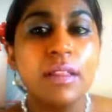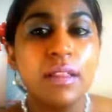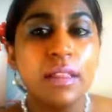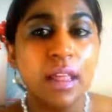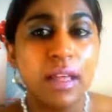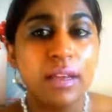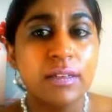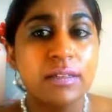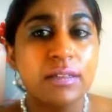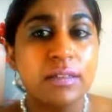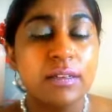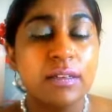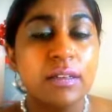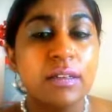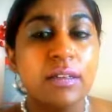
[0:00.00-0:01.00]
that
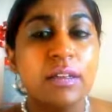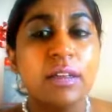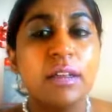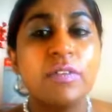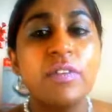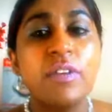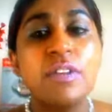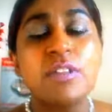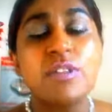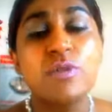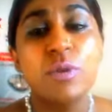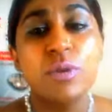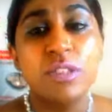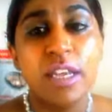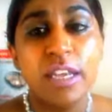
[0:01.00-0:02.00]
if he does
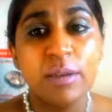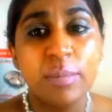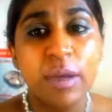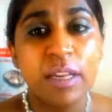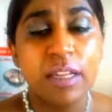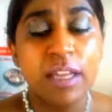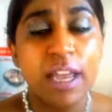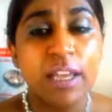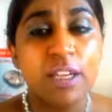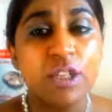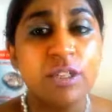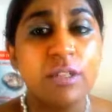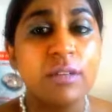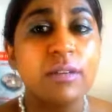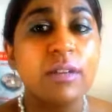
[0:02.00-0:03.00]
not take
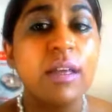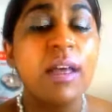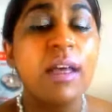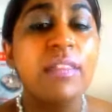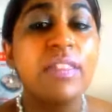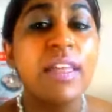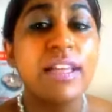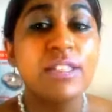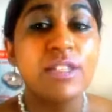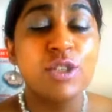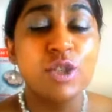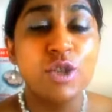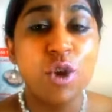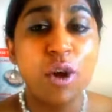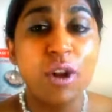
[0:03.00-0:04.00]
medication, there is a
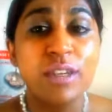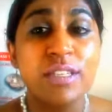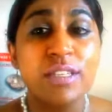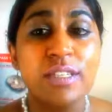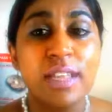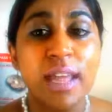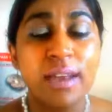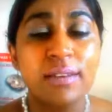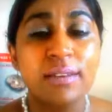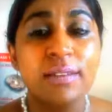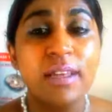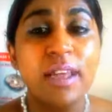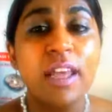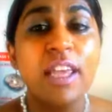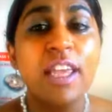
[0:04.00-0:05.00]
chance that
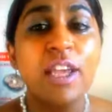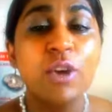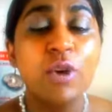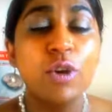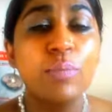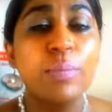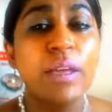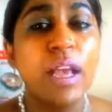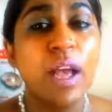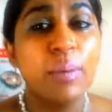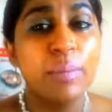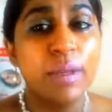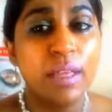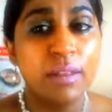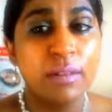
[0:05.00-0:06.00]
he could
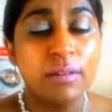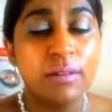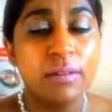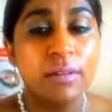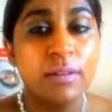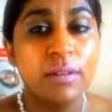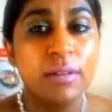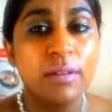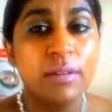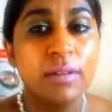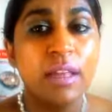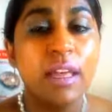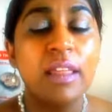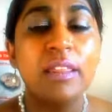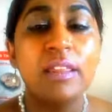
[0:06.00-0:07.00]
become ill
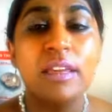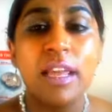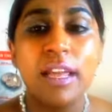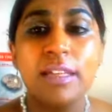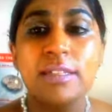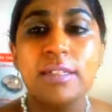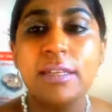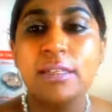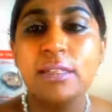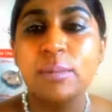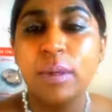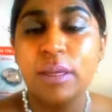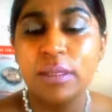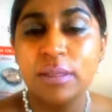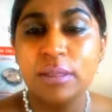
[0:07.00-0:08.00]
in the next 6
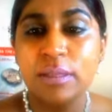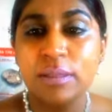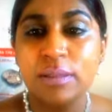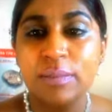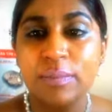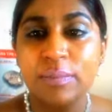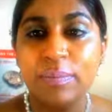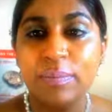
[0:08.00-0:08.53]
months.